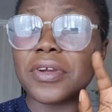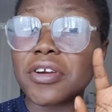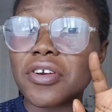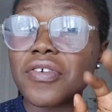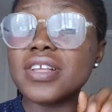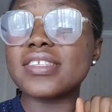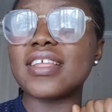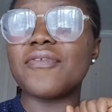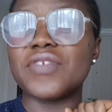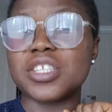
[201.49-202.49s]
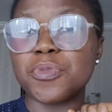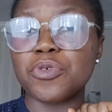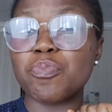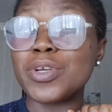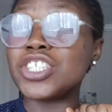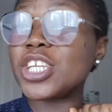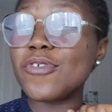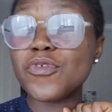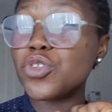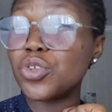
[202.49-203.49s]
Create that Facebook page.
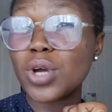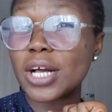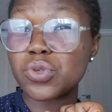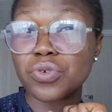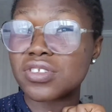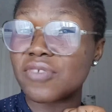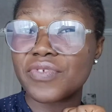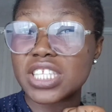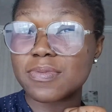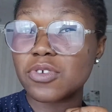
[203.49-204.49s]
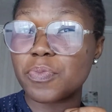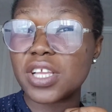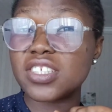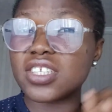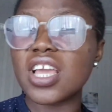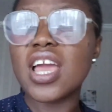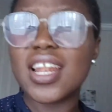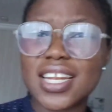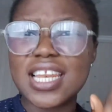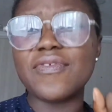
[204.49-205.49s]
If you don't know how to create a Facebook
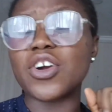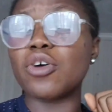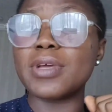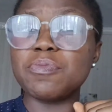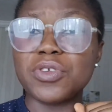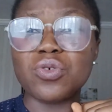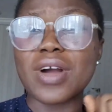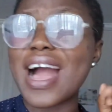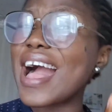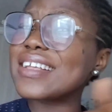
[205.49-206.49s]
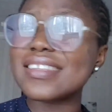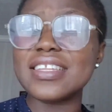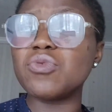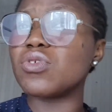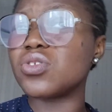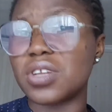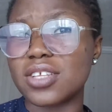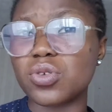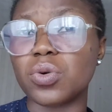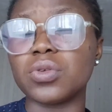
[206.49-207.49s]
page, leave a comment below. Ask any question
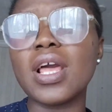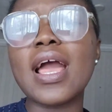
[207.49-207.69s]
at all.